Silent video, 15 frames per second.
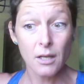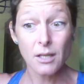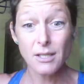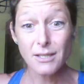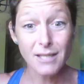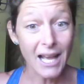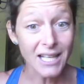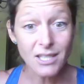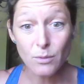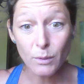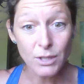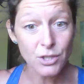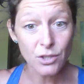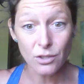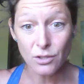Because that's
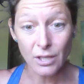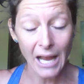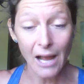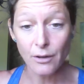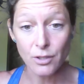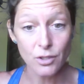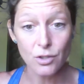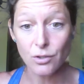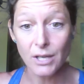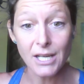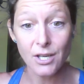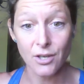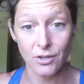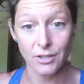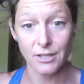what how you're
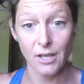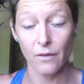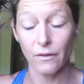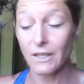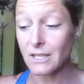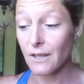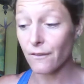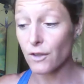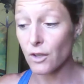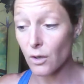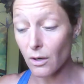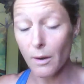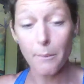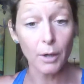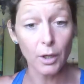treating yourself, is if
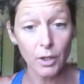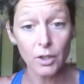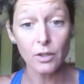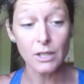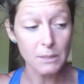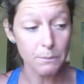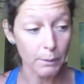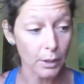you're a murderous